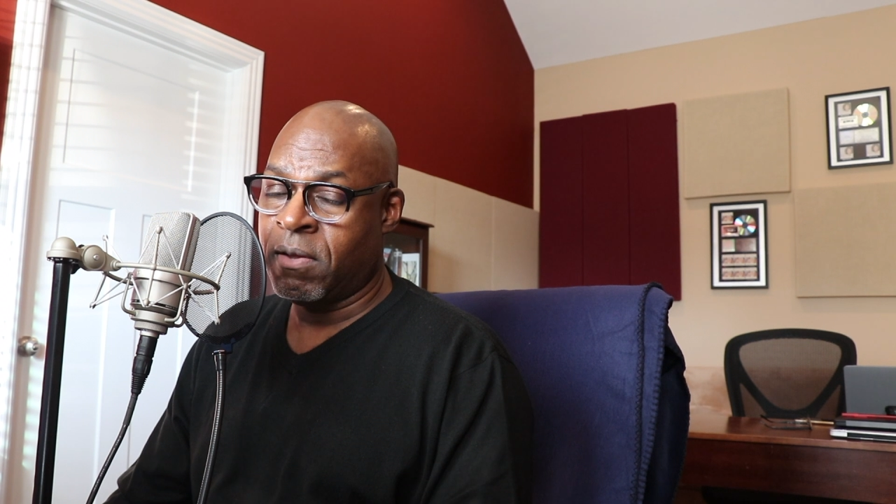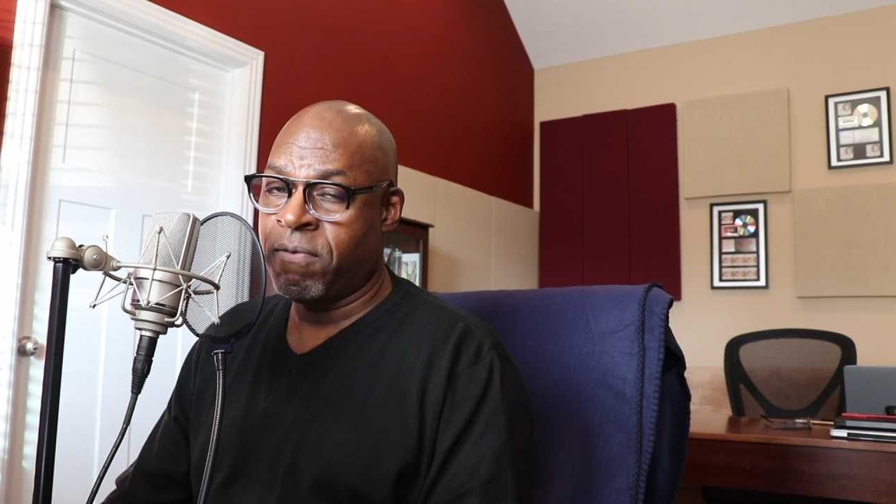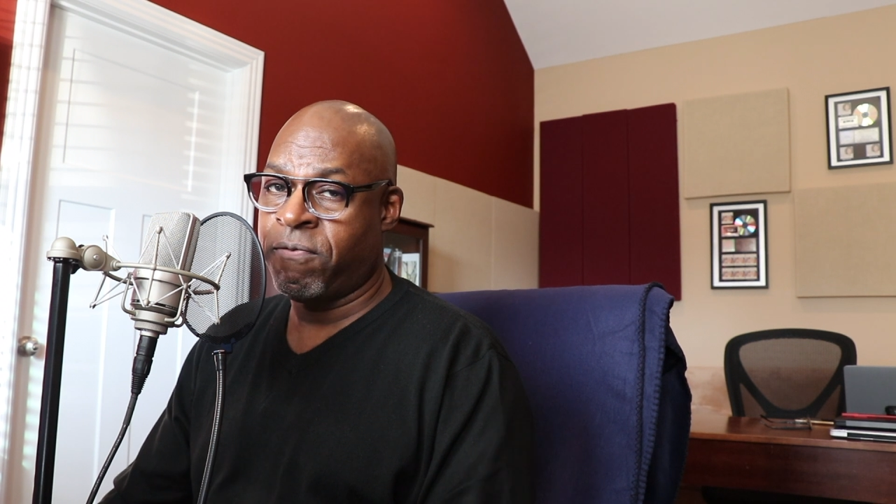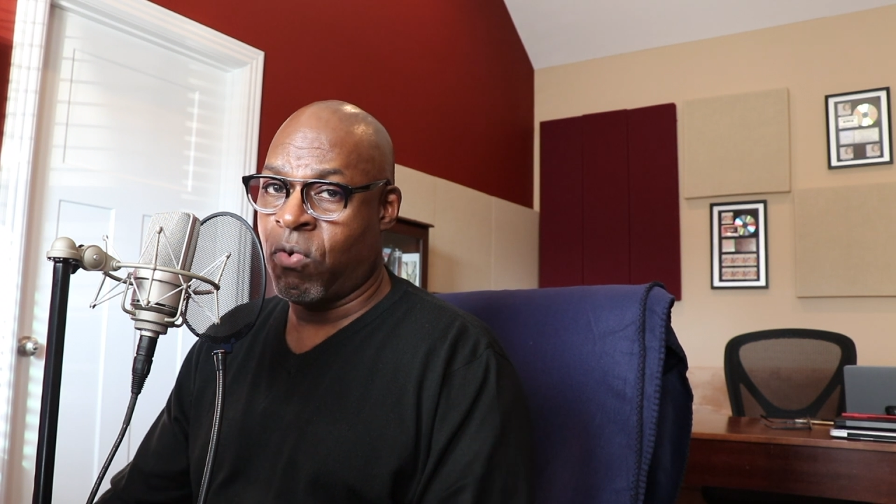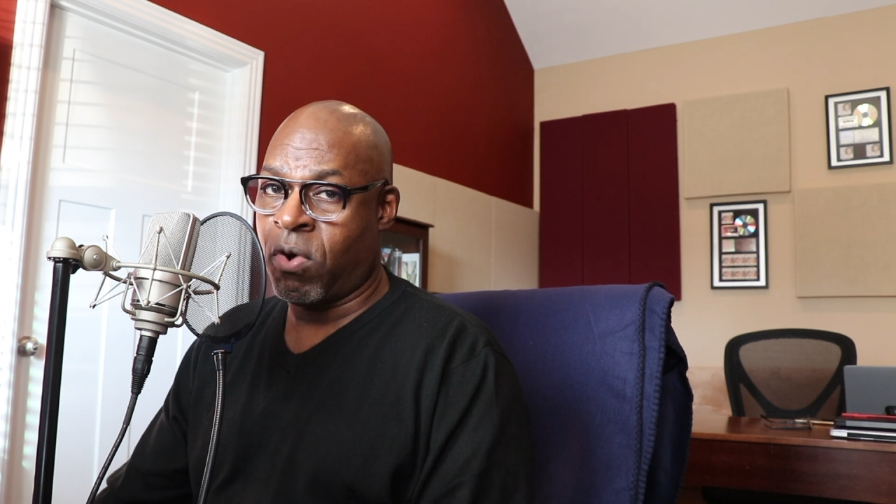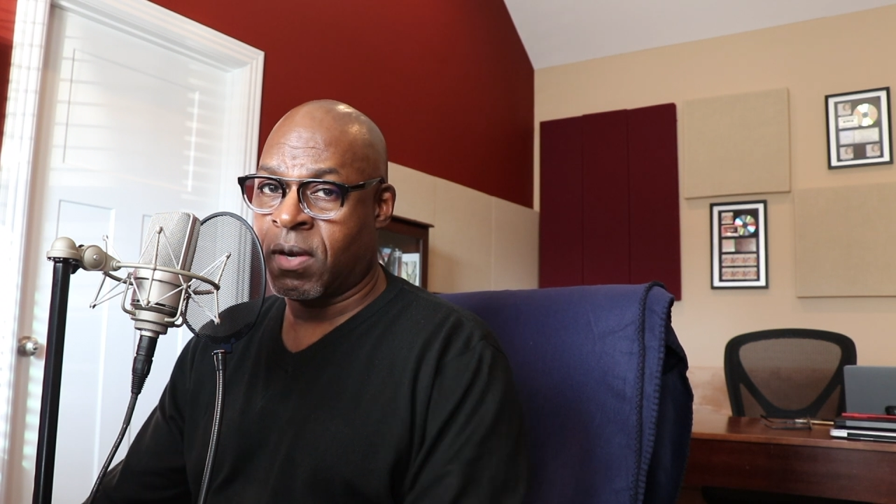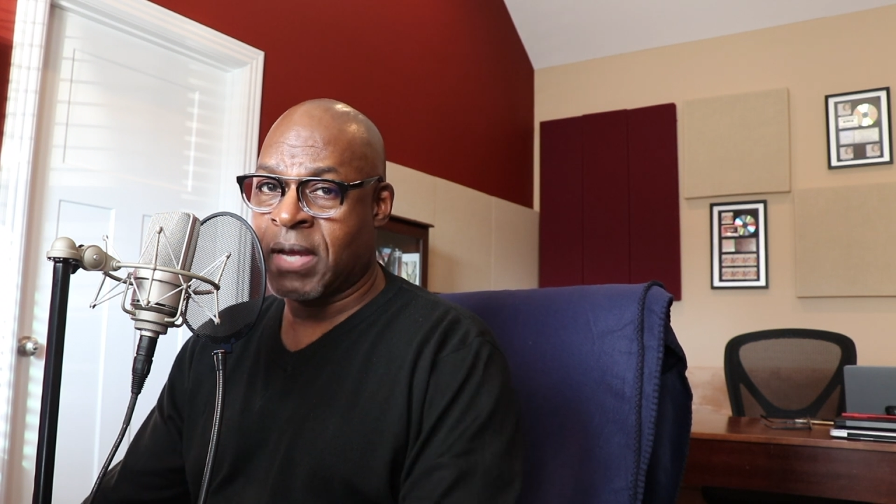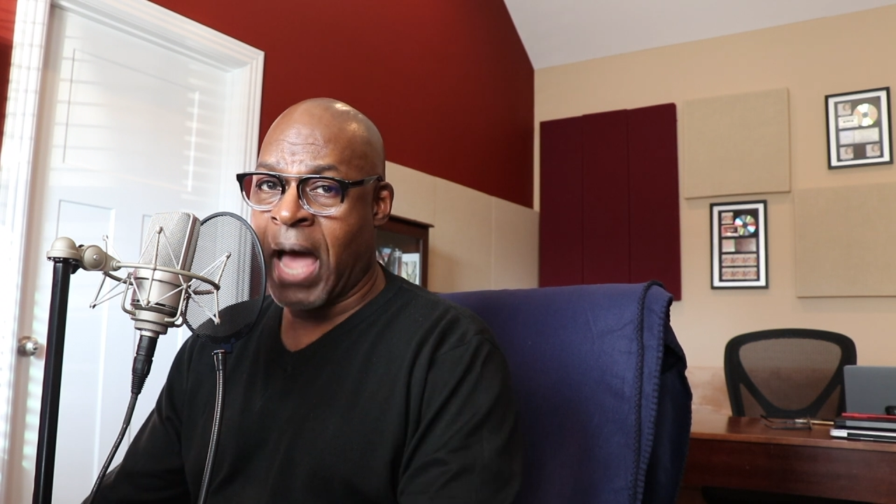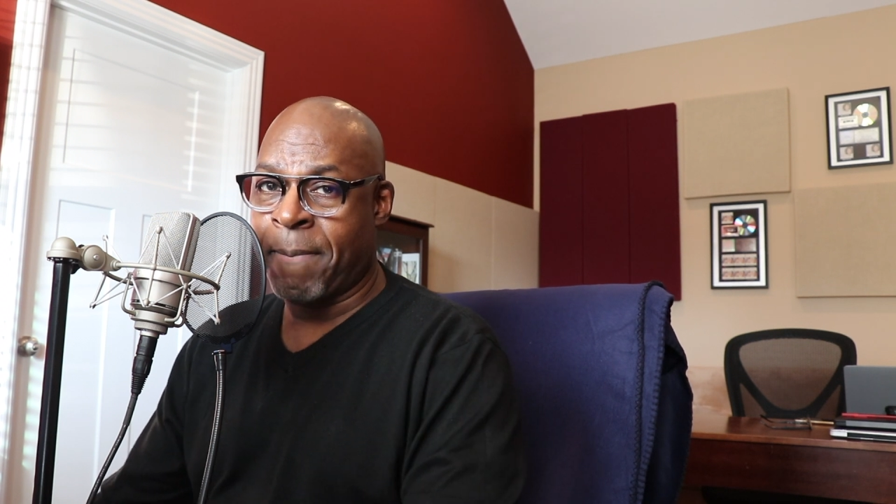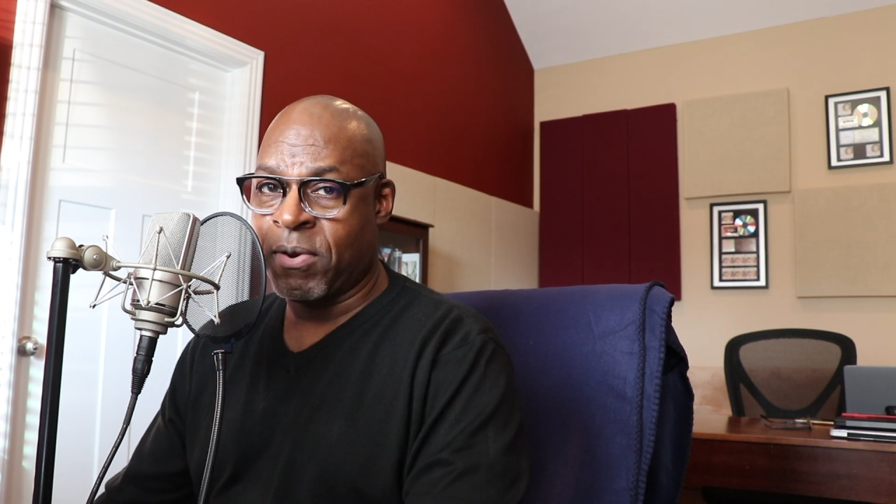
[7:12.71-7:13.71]
for
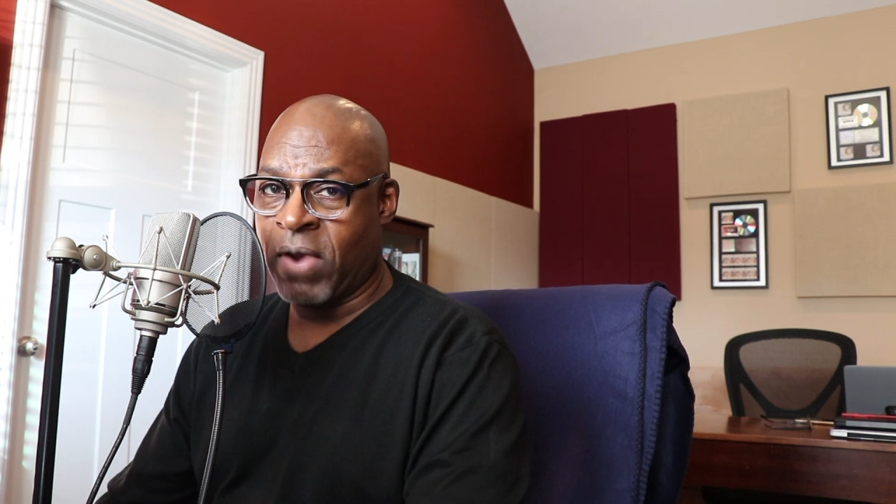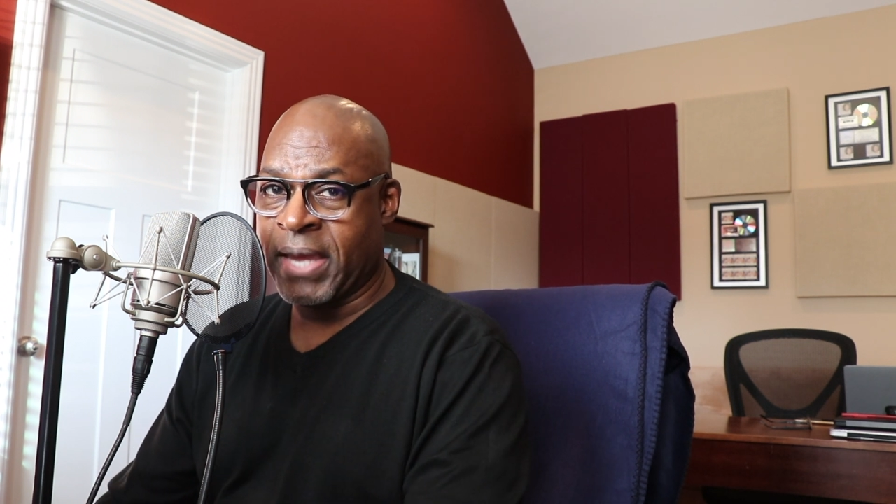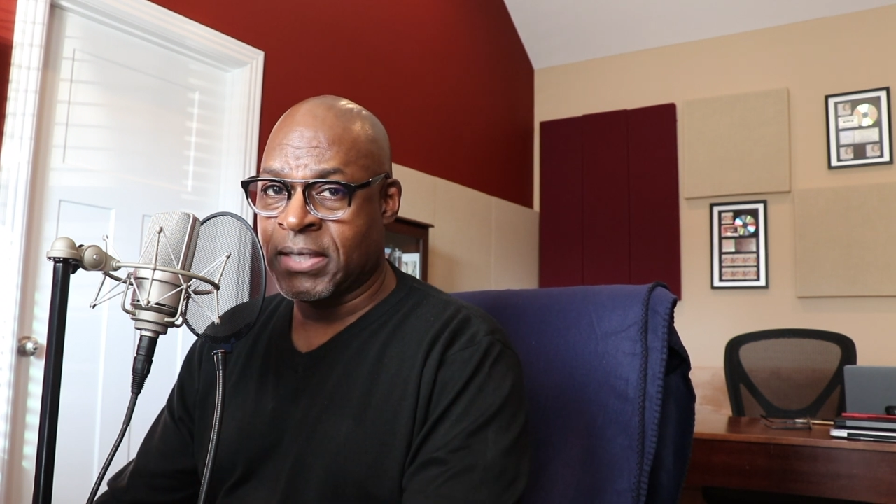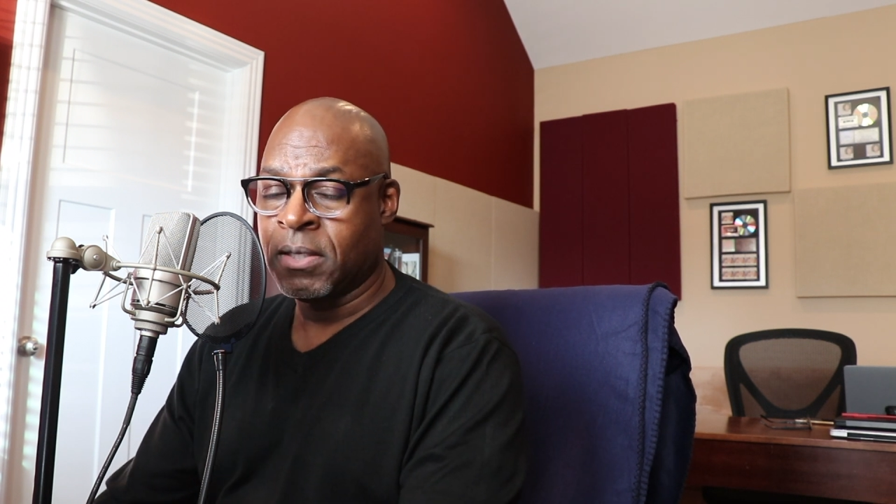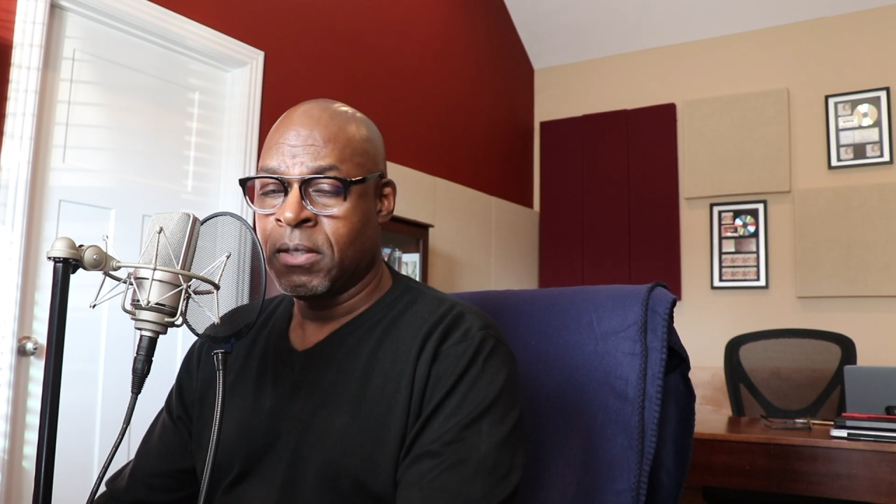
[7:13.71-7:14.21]
copyright,